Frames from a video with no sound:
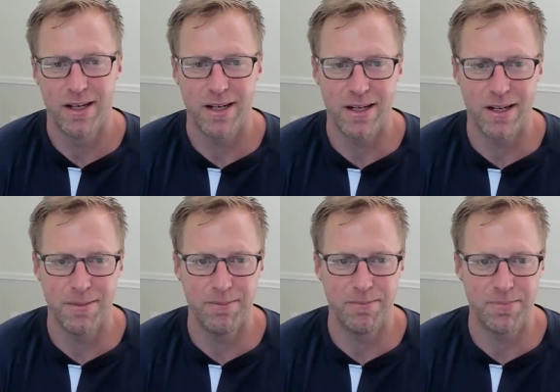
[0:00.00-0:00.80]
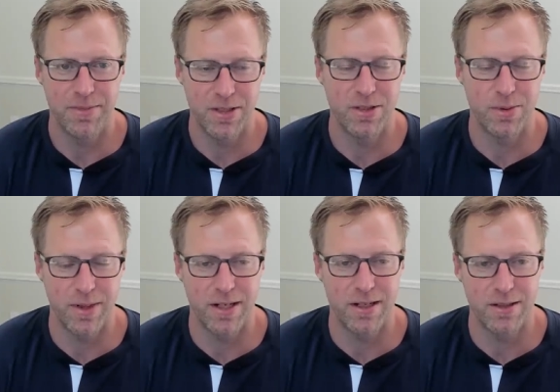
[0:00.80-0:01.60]
um, you do
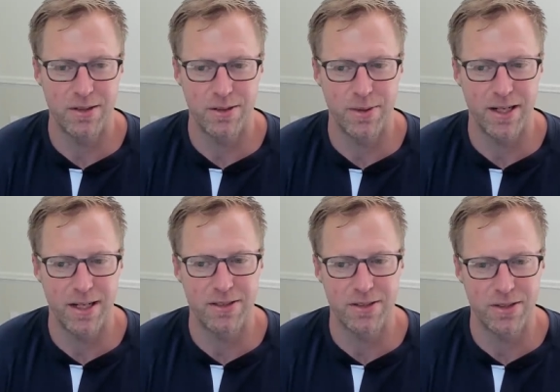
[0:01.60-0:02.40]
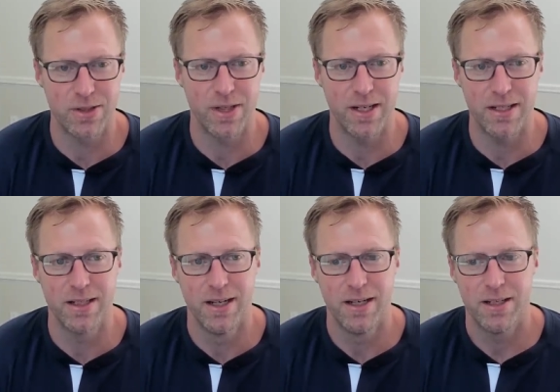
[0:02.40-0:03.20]
want to you do want to enter the trade